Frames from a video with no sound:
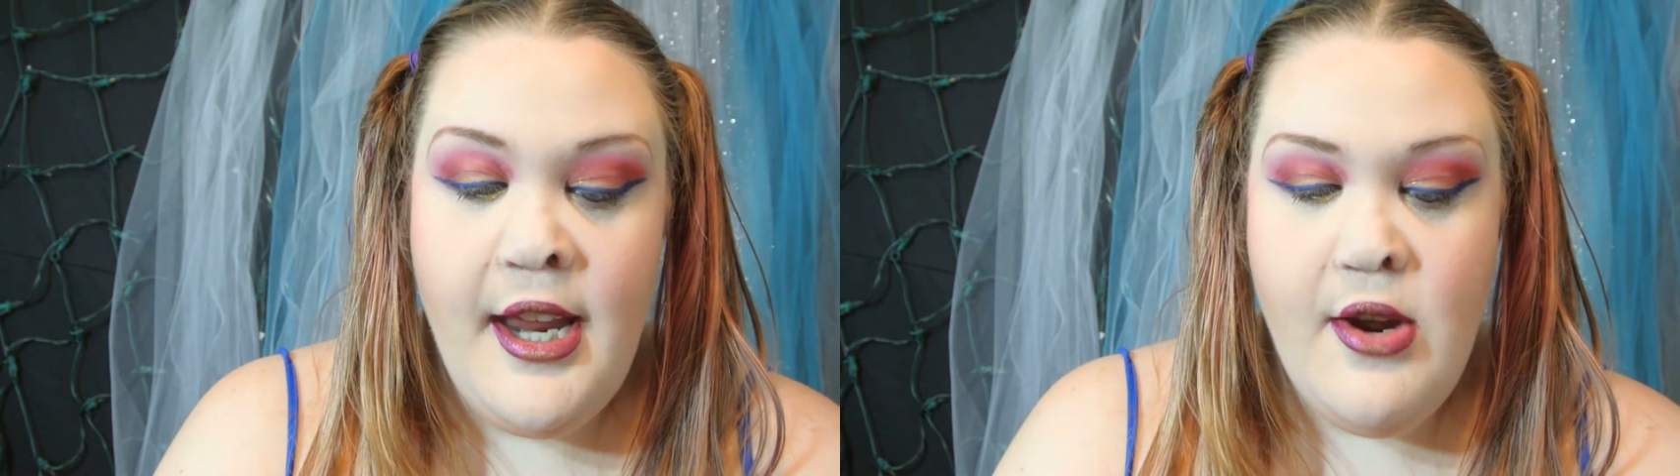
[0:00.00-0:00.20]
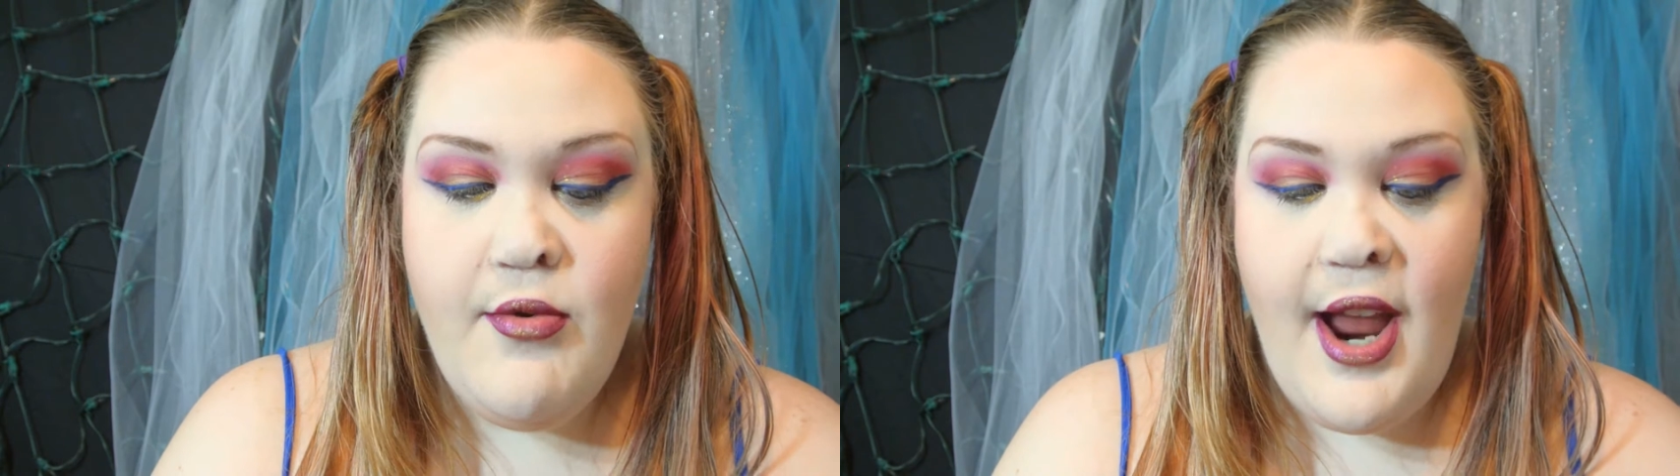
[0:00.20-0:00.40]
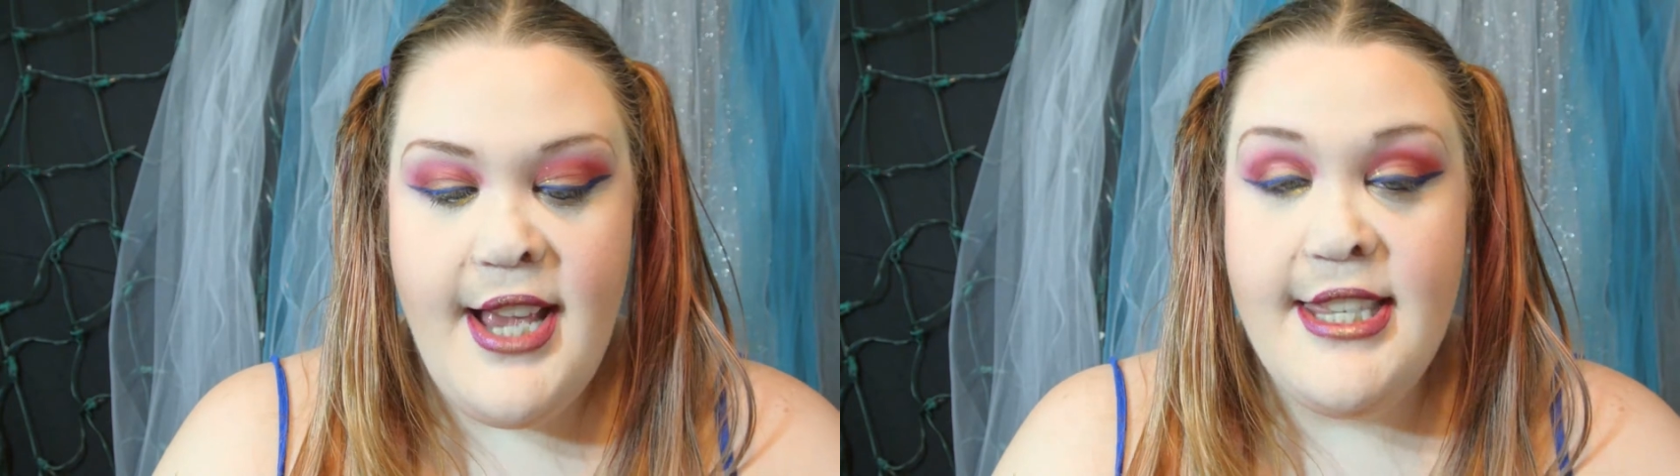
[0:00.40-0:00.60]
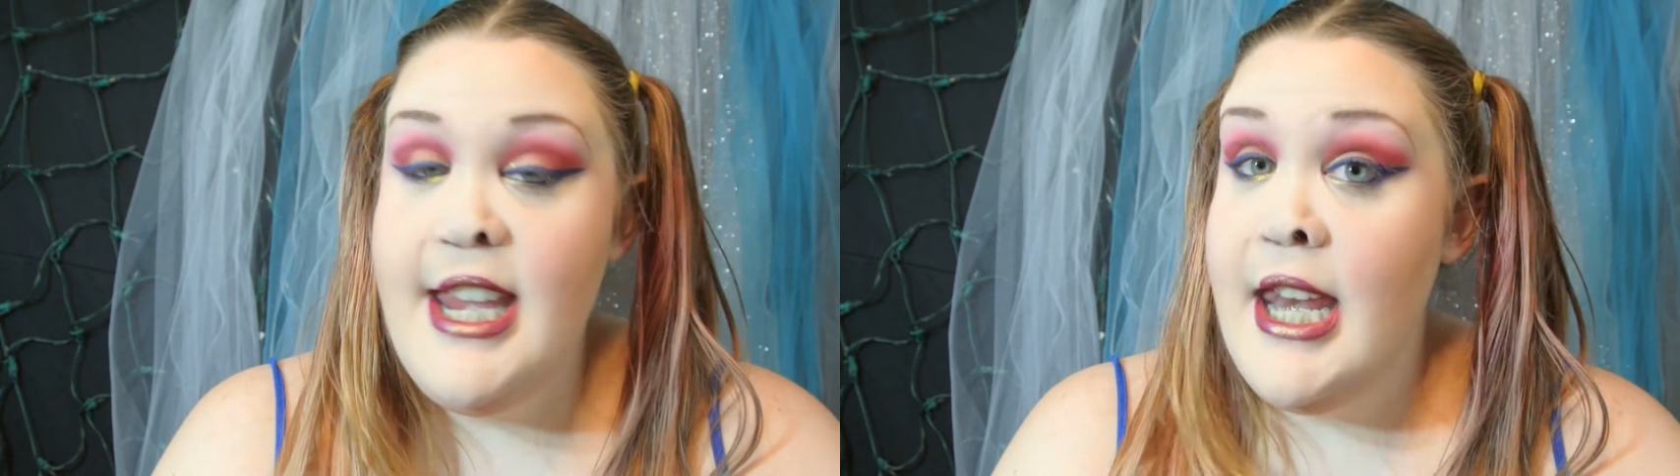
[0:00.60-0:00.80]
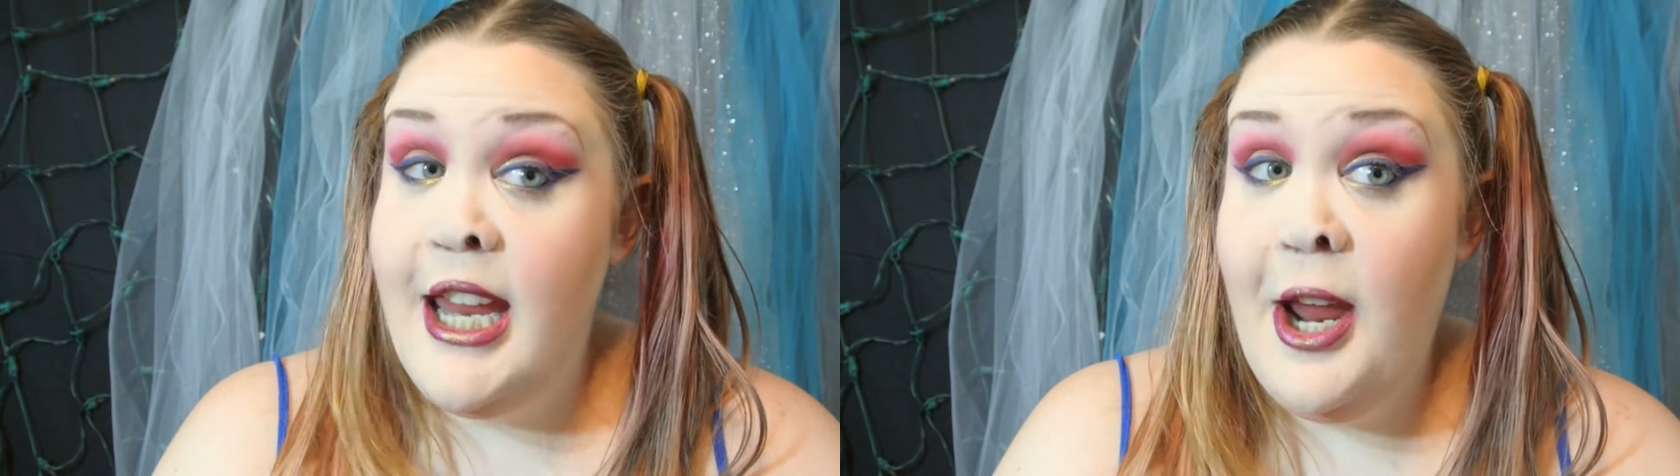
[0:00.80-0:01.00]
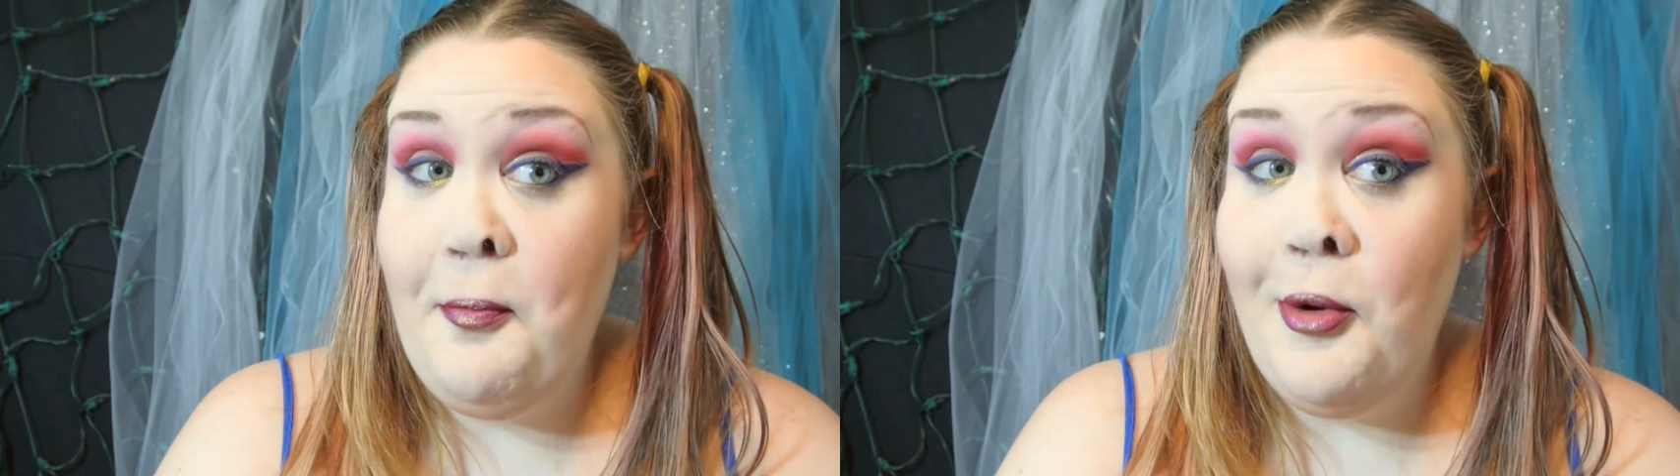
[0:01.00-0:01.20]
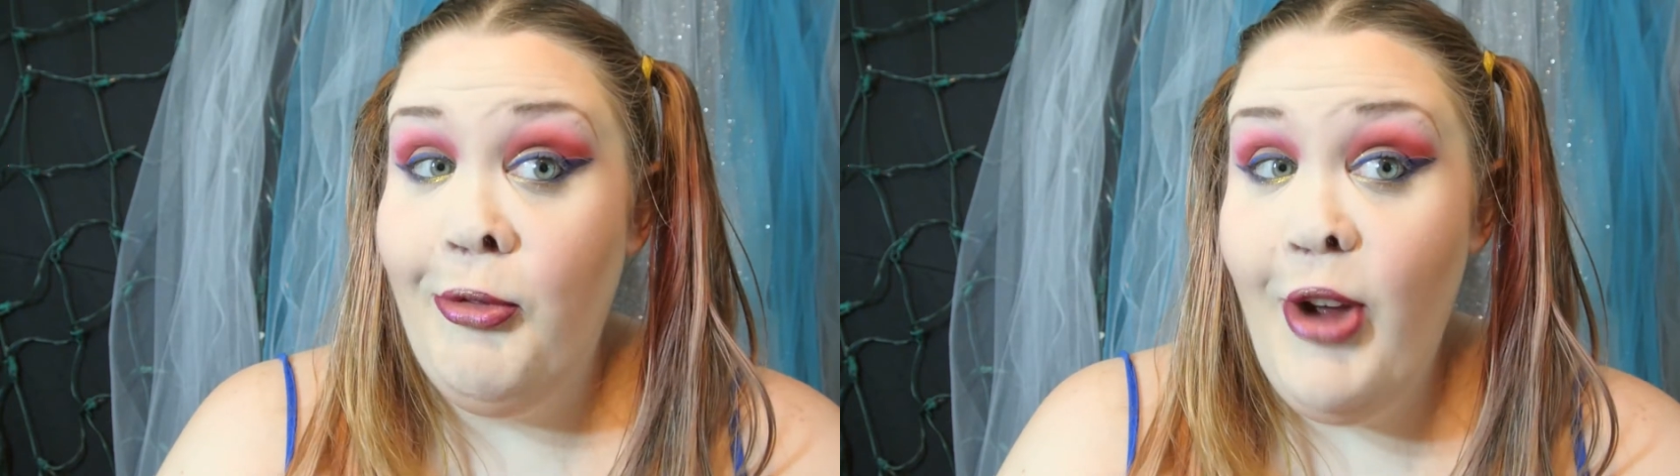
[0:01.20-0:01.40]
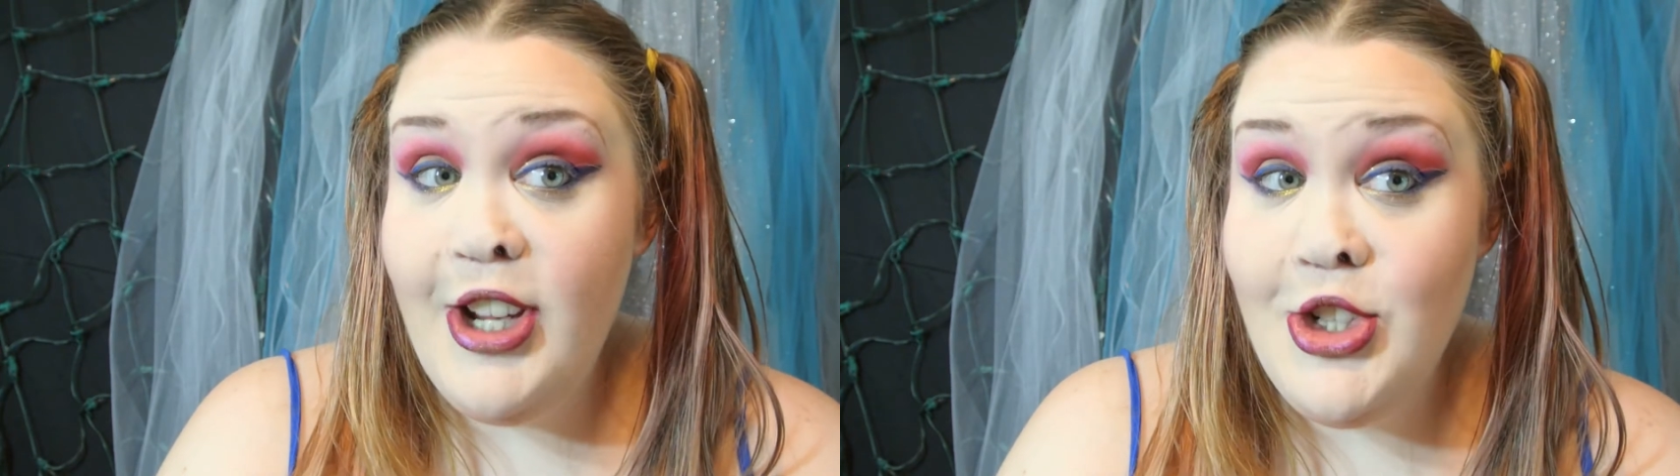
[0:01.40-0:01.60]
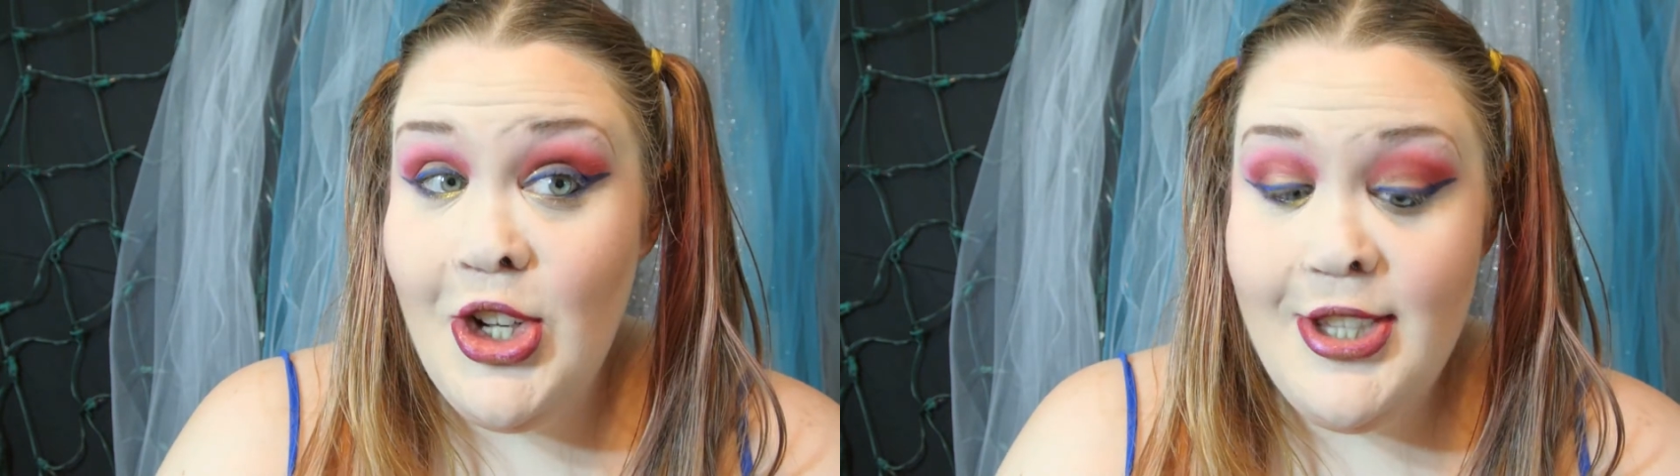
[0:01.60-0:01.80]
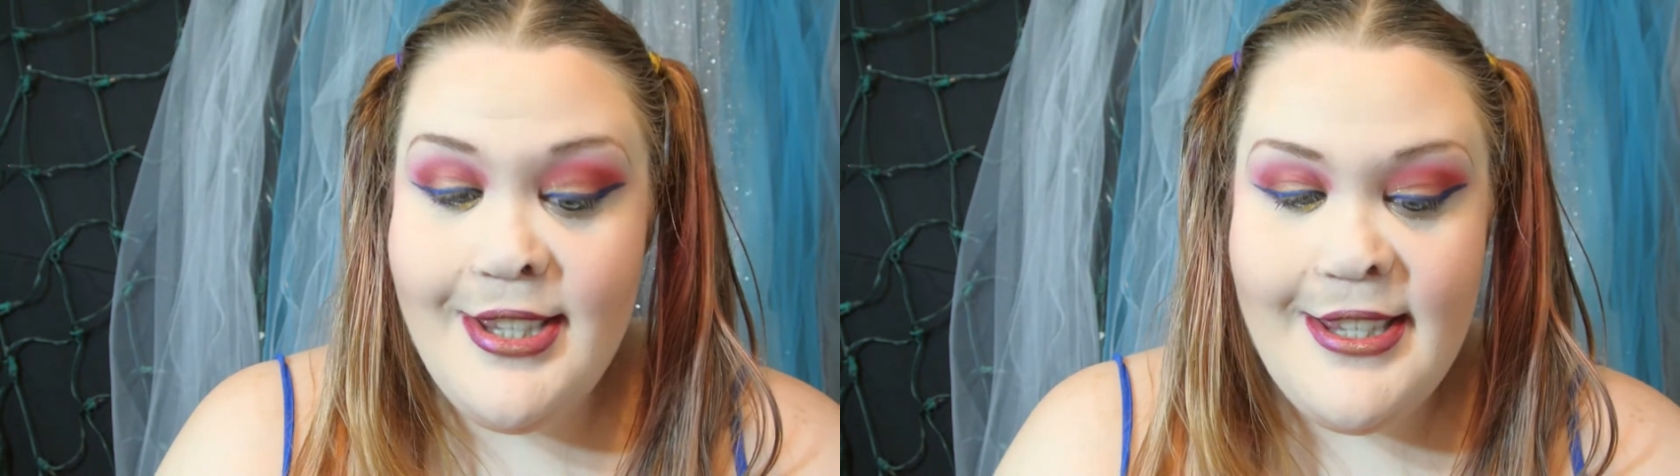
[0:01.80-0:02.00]
erase any
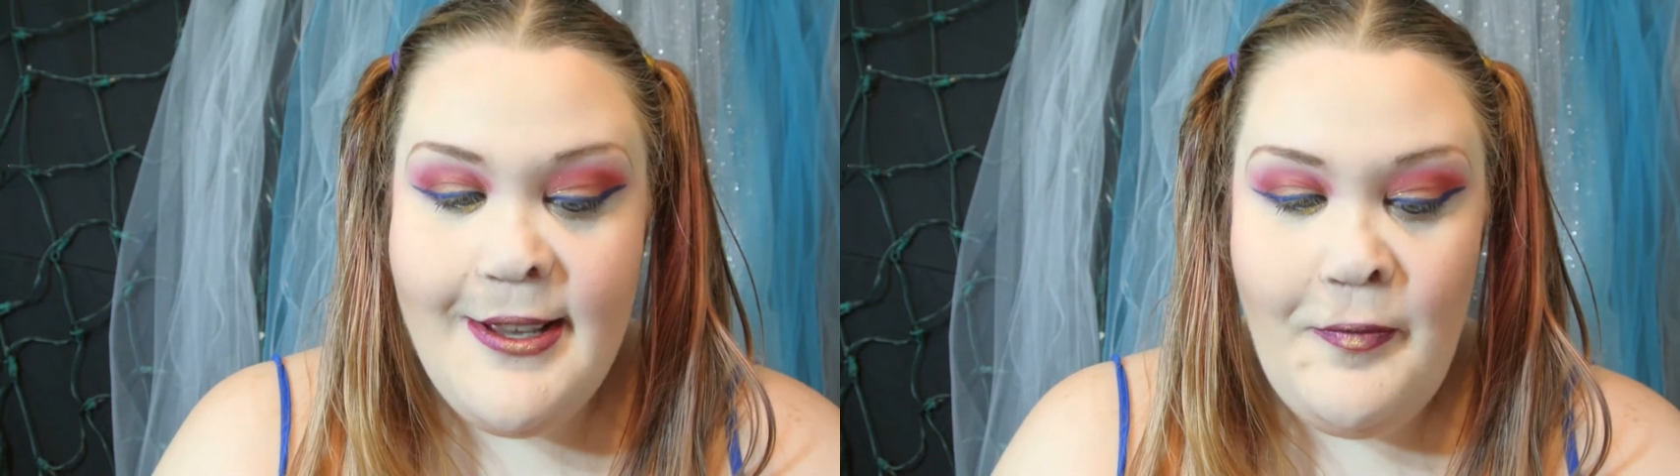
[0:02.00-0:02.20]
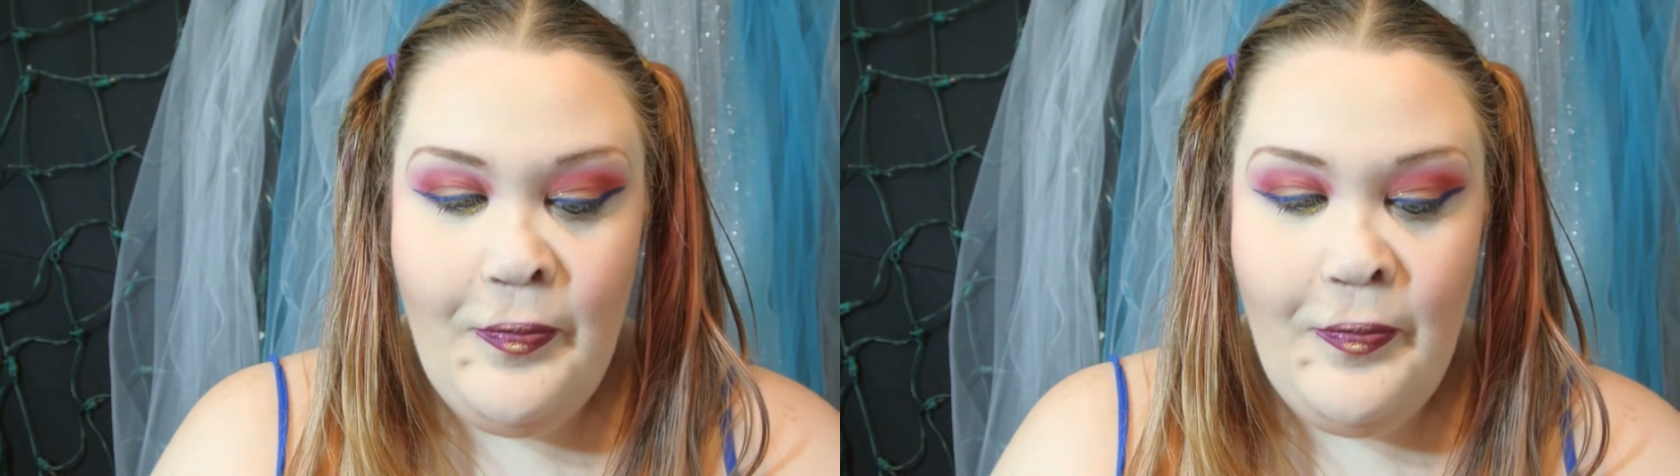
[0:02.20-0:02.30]
imperfections.